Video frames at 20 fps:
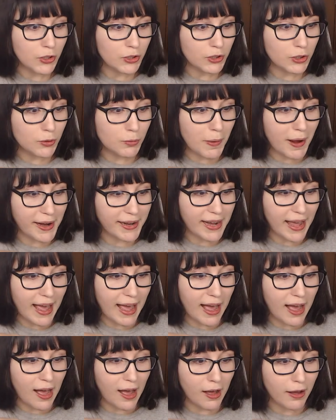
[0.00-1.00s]
you might
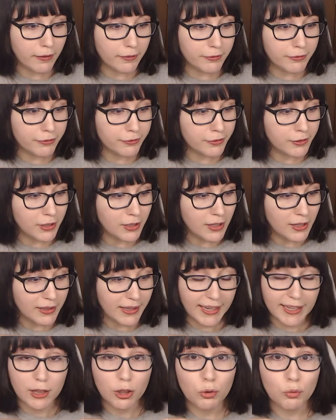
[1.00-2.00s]
have
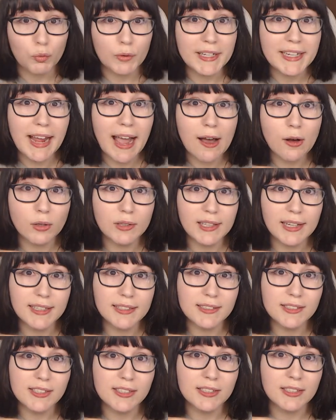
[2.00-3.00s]
like 3
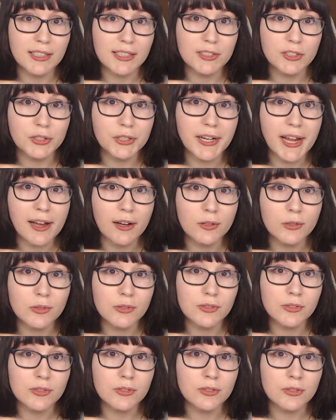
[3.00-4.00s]
outlets in your
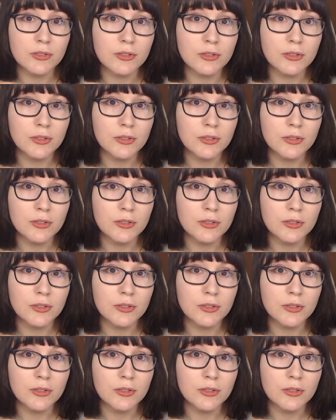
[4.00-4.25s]
house.